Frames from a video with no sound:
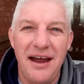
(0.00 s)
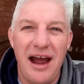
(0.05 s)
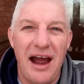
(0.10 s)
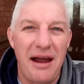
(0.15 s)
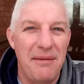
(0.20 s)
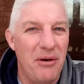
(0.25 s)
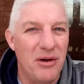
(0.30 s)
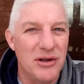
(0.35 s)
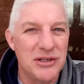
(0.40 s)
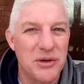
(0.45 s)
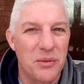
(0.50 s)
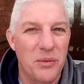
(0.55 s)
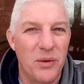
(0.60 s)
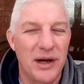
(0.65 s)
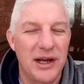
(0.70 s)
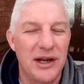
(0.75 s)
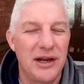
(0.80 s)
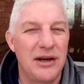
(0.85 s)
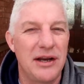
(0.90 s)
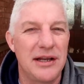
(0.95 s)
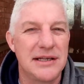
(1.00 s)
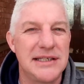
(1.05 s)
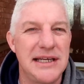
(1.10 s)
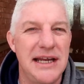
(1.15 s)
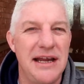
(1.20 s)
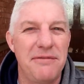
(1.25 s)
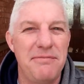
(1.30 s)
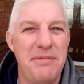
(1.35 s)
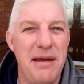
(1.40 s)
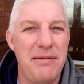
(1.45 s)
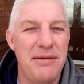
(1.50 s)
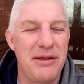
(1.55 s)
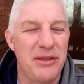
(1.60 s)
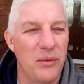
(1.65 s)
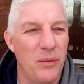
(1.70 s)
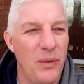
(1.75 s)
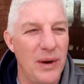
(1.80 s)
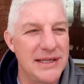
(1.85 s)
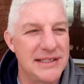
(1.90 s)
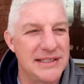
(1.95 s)
I'm also working to see if maybe
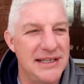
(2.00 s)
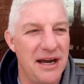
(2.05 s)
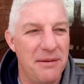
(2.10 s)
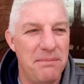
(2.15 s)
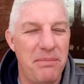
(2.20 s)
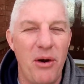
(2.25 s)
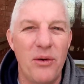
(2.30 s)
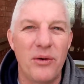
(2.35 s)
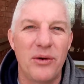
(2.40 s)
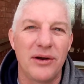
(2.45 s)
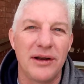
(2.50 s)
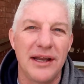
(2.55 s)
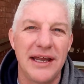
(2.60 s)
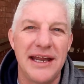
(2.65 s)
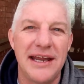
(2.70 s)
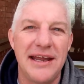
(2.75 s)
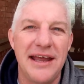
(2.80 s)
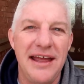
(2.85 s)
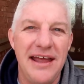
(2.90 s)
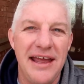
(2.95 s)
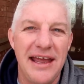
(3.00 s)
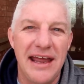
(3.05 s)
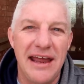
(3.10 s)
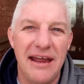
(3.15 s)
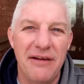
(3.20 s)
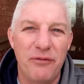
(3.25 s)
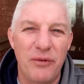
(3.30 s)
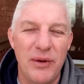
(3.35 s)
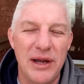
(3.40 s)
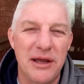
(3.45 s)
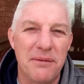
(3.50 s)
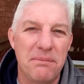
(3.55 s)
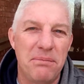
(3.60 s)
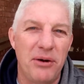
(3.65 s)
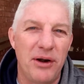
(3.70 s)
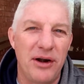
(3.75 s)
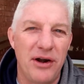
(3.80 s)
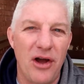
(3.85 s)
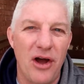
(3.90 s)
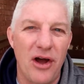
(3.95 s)
the Wednesday Night Poker League, if we could
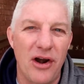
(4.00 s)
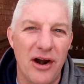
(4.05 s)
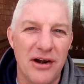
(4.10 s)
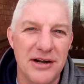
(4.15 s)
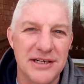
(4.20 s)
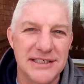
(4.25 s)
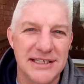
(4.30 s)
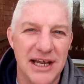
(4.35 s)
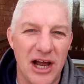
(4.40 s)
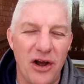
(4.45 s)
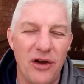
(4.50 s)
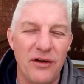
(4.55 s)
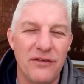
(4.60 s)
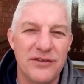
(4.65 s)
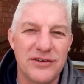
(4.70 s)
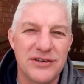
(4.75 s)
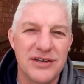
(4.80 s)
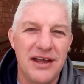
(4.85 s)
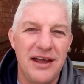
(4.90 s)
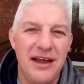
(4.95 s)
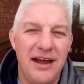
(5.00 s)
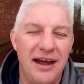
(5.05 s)
put it on ourselves.